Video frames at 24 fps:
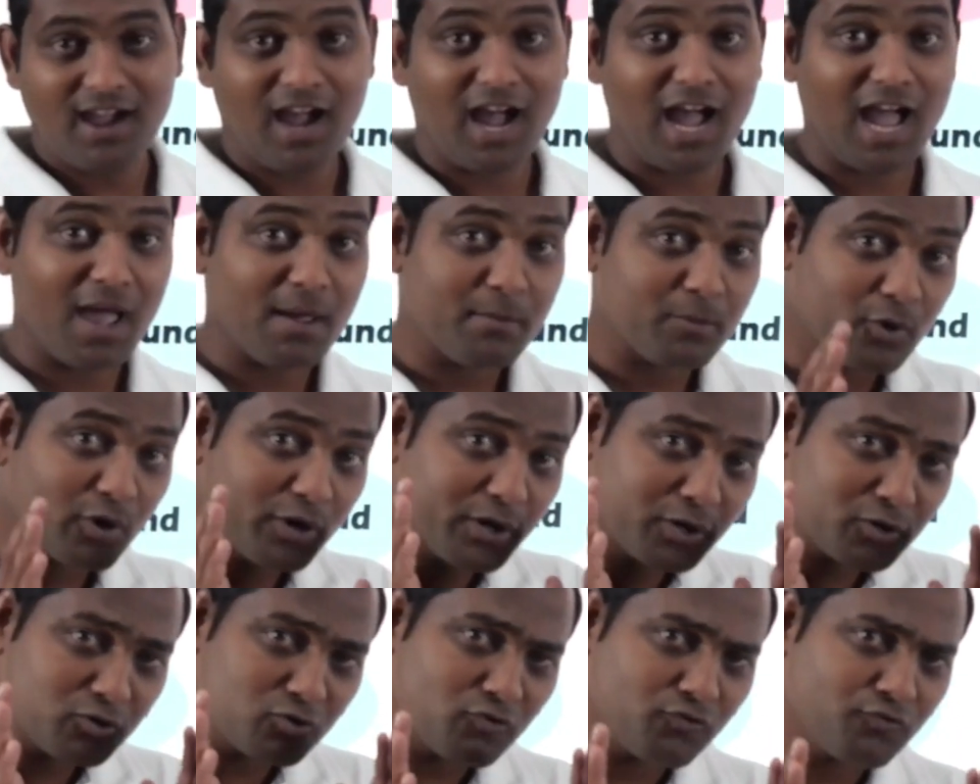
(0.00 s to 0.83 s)
I am
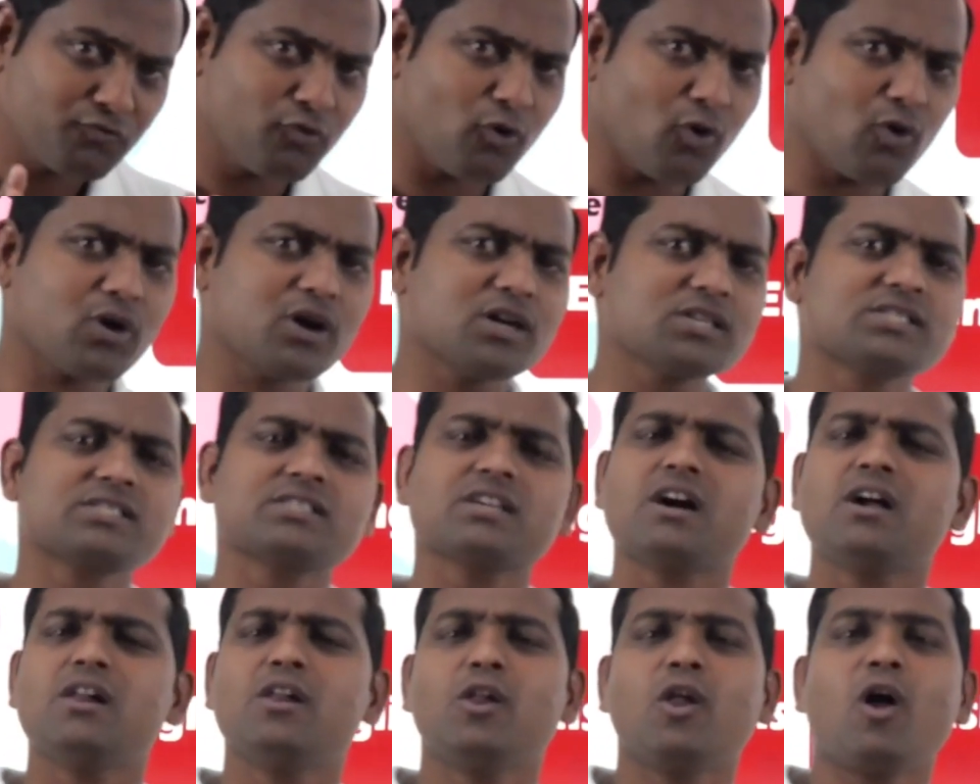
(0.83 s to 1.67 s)
going to focus
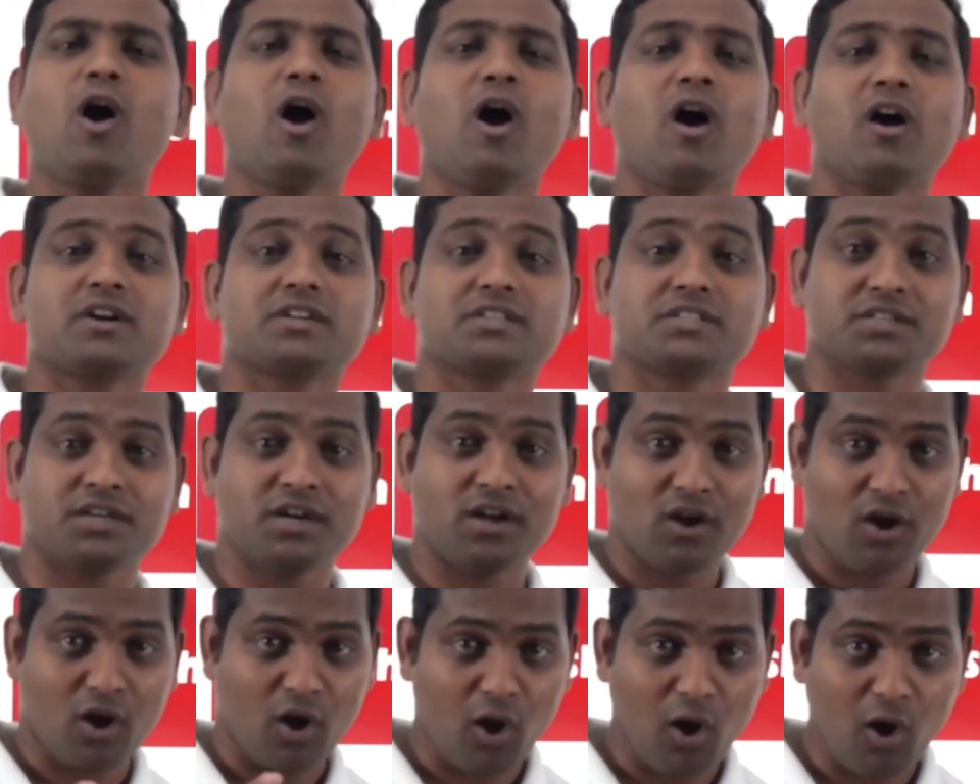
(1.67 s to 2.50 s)
a lot
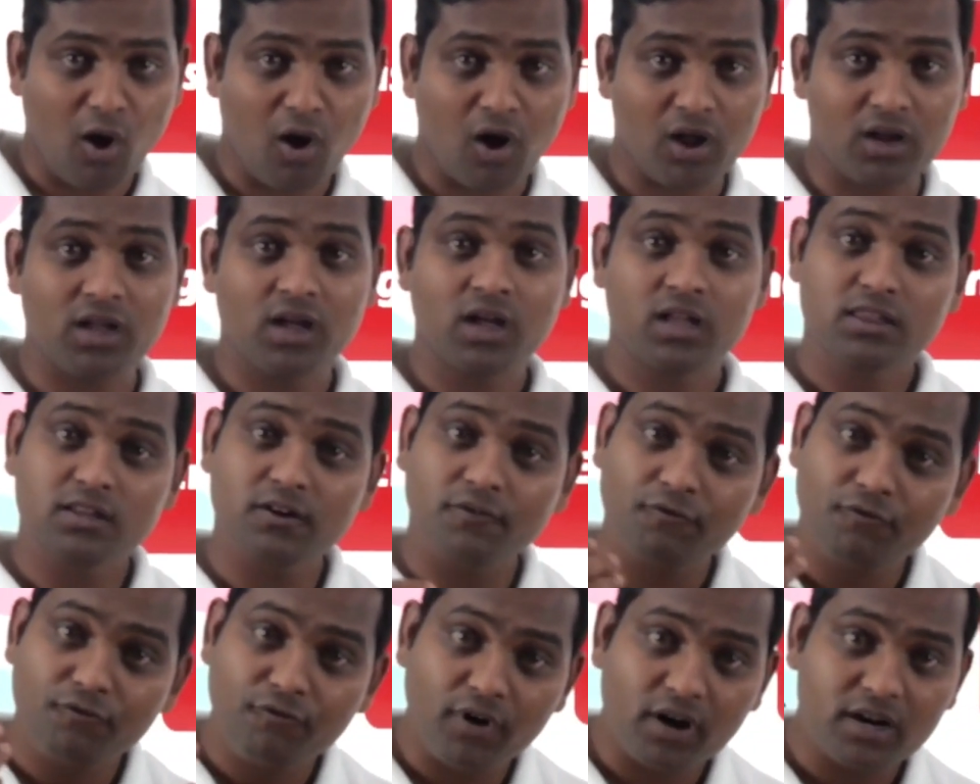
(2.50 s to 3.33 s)
on
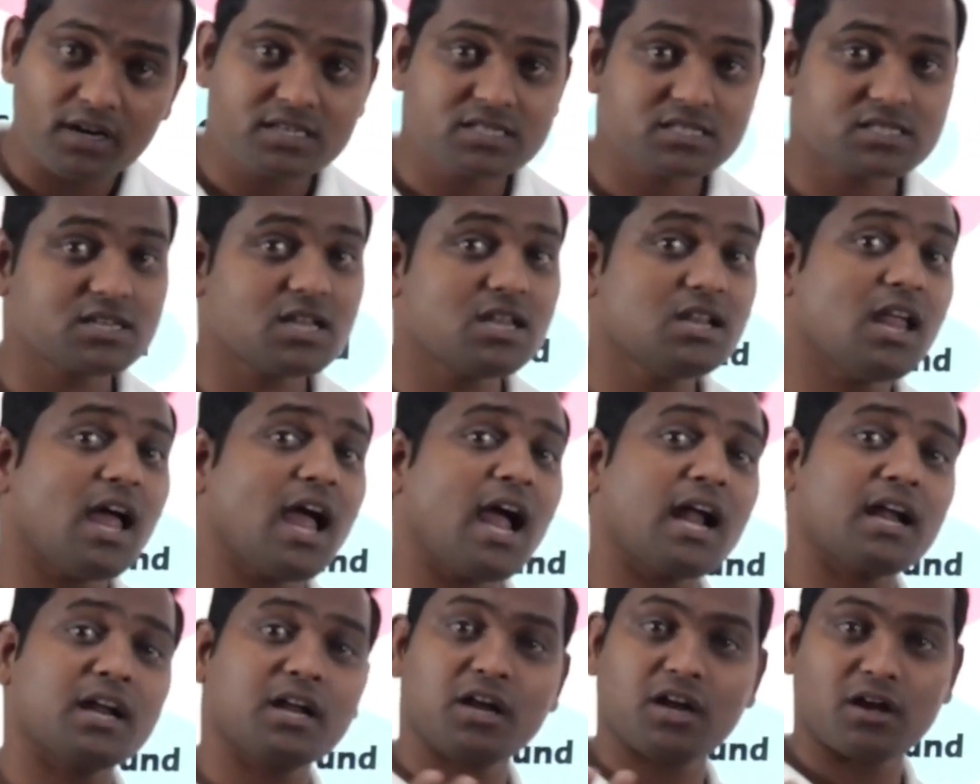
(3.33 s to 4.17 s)
the functional
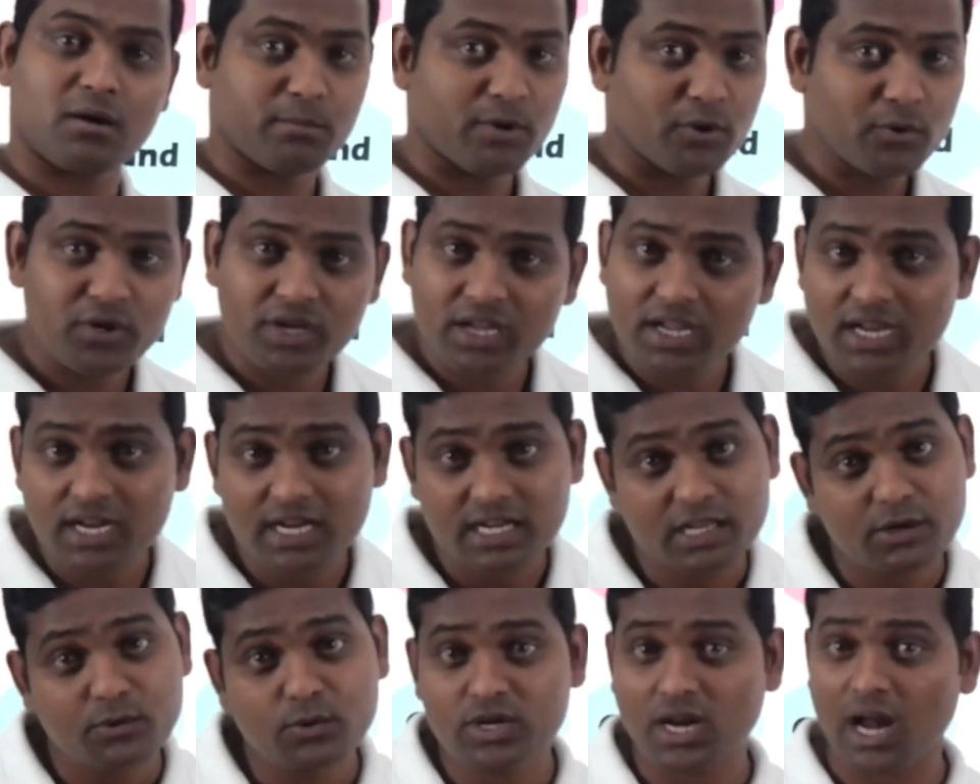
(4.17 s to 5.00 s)
and
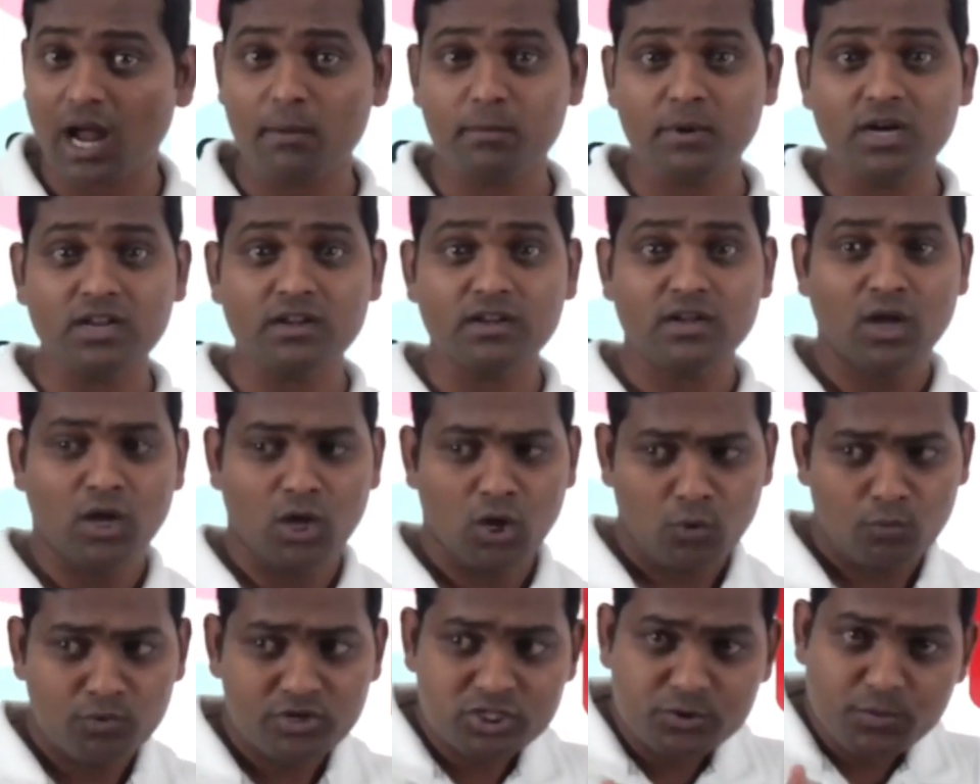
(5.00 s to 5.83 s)
communicative grammar,
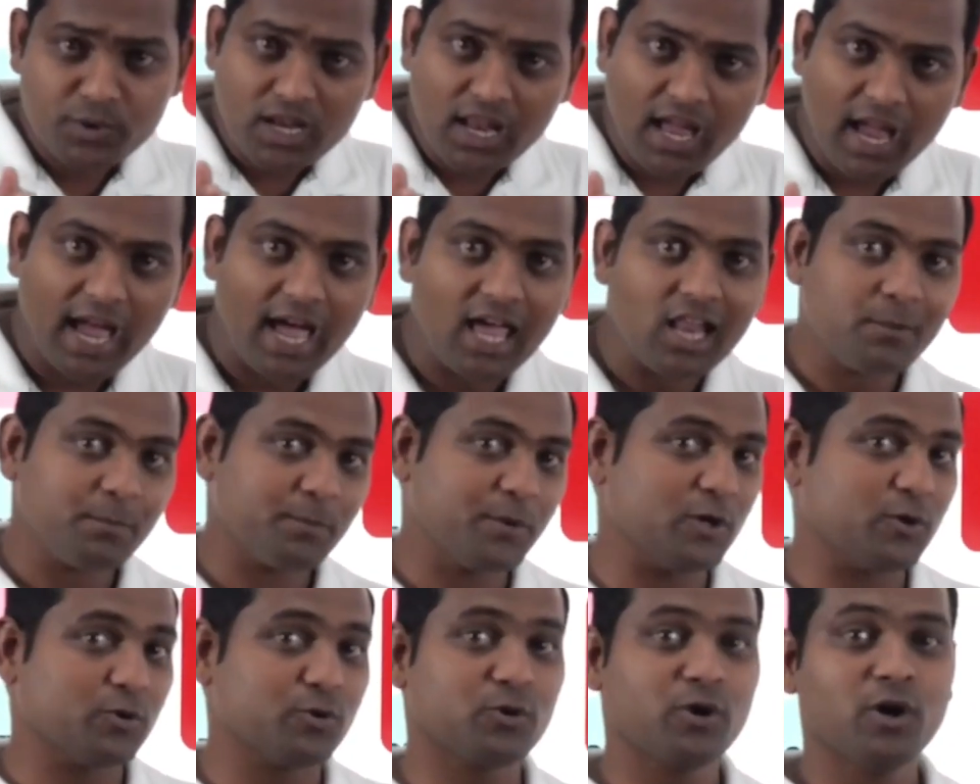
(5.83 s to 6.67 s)
which will
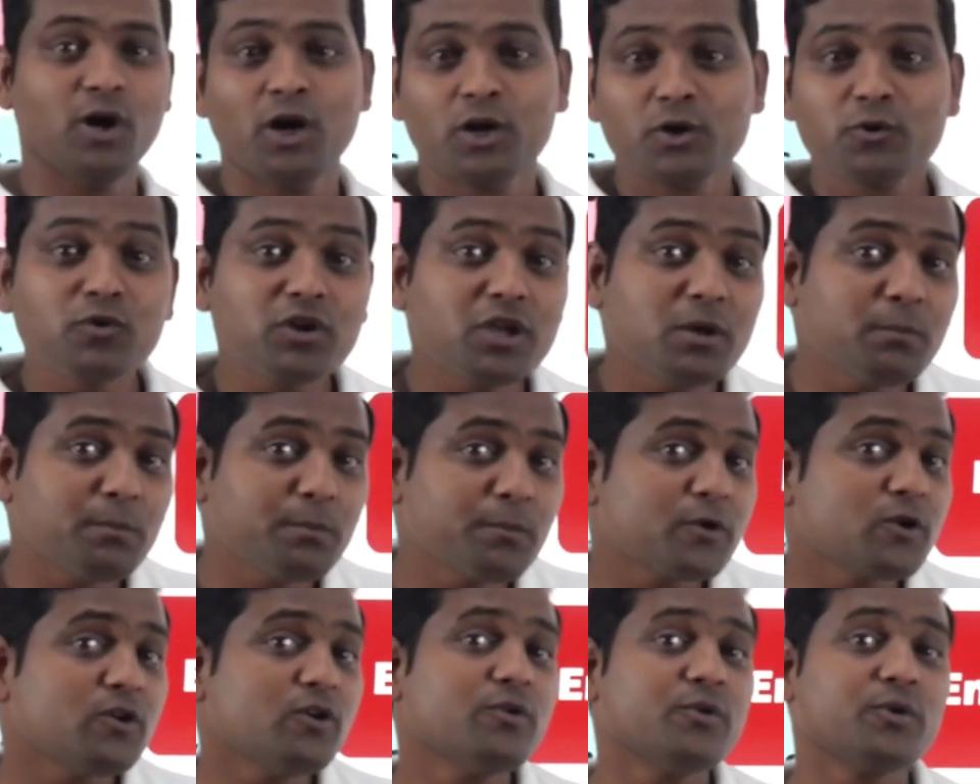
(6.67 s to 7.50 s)
help you to
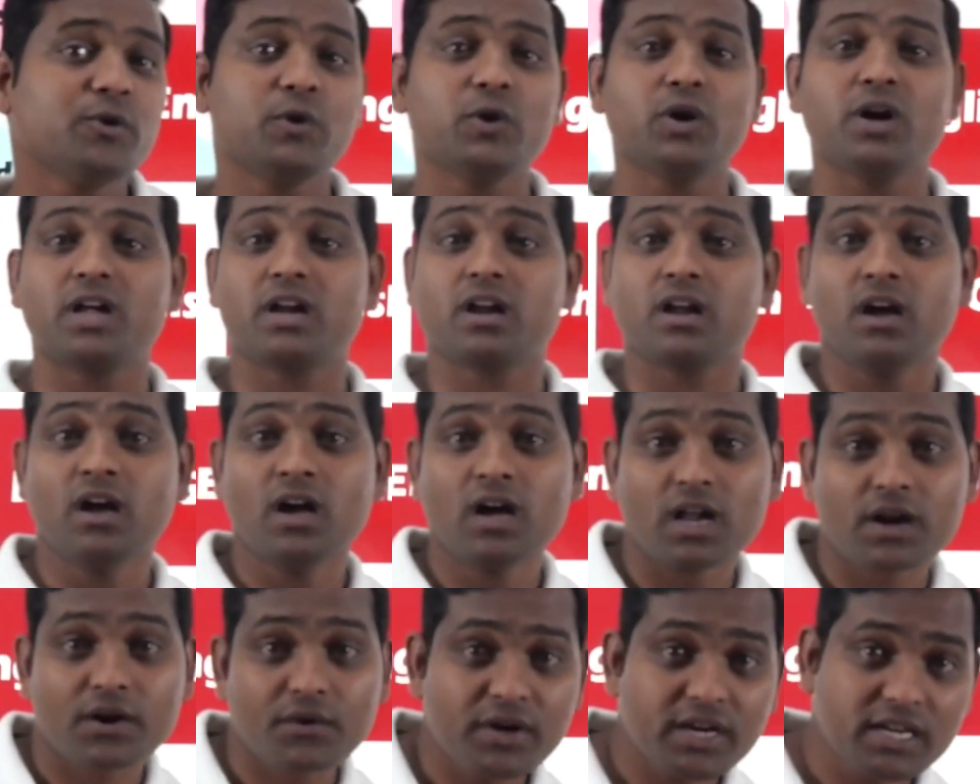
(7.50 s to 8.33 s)
improve your
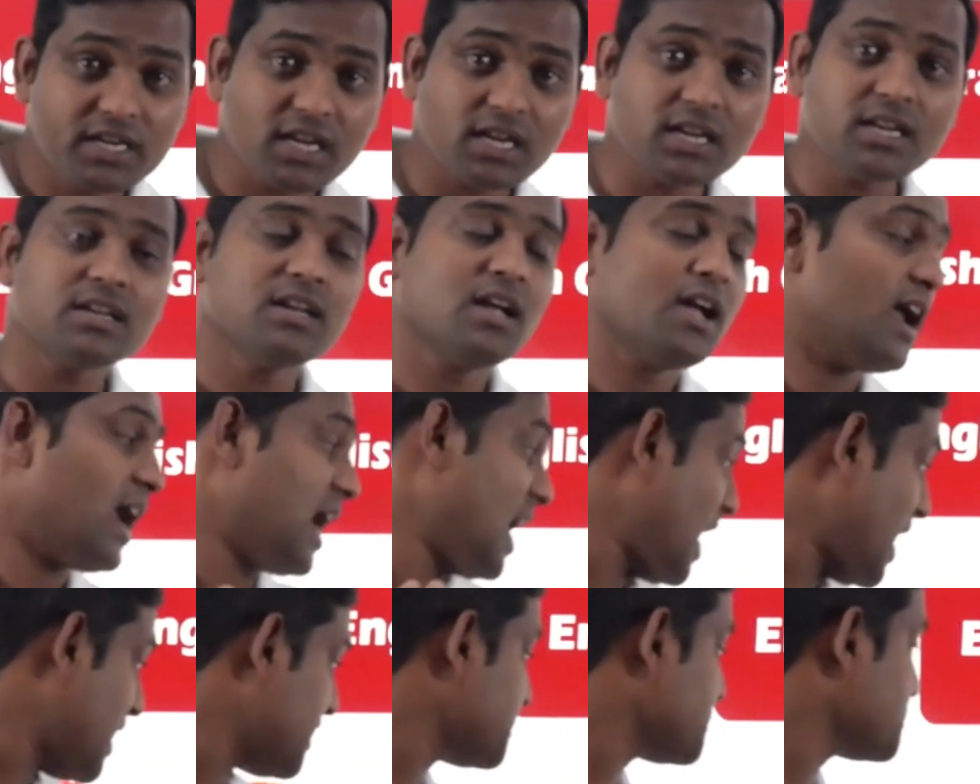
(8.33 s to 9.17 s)
written
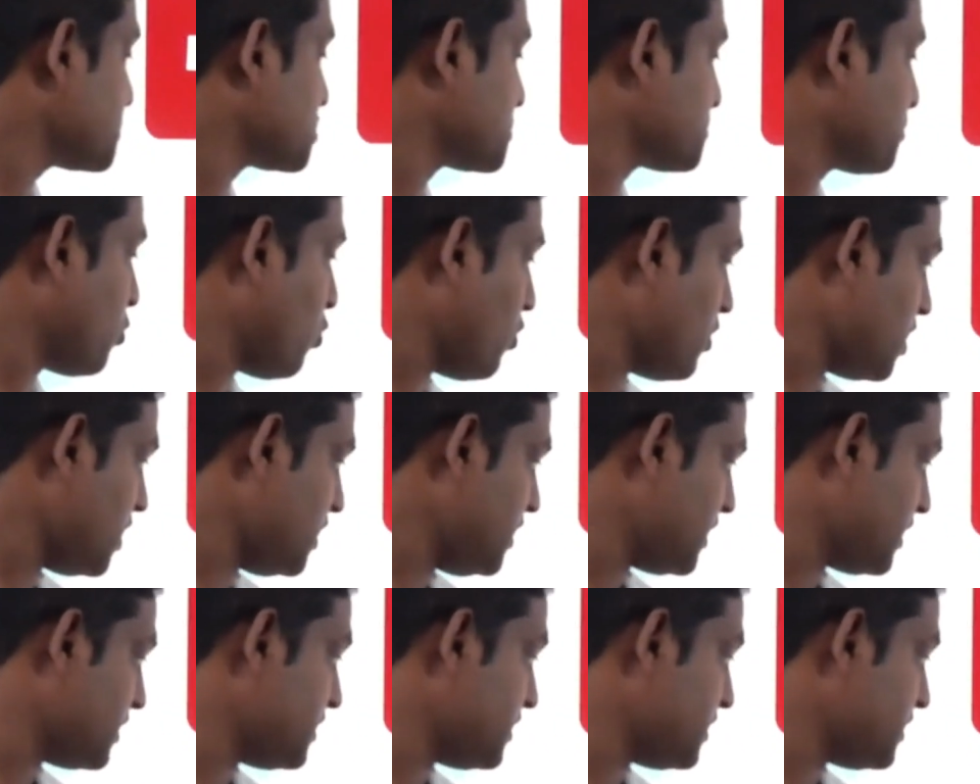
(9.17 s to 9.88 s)
and spoken